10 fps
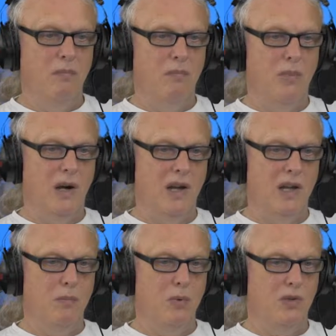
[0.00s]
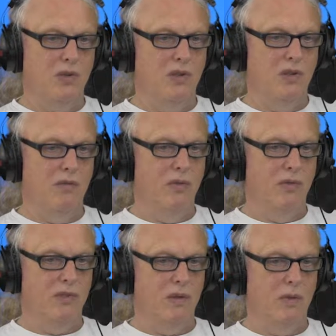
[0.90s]
by personal
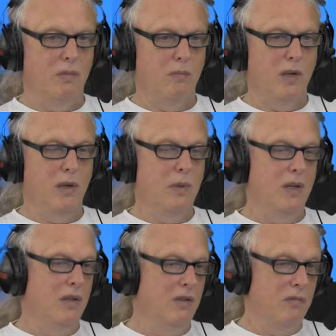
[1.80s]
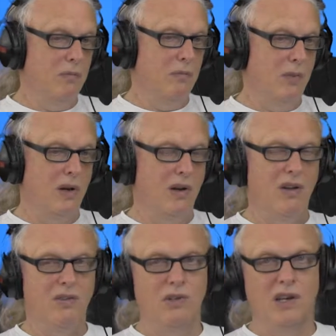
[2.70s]
influence, maybe even
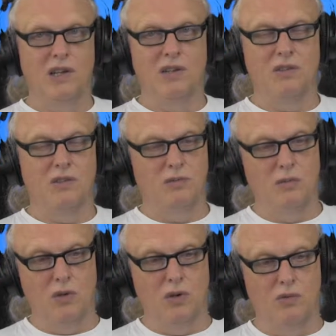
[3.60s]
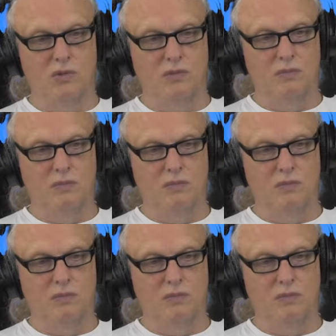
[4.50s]
bloodline related. Who knows?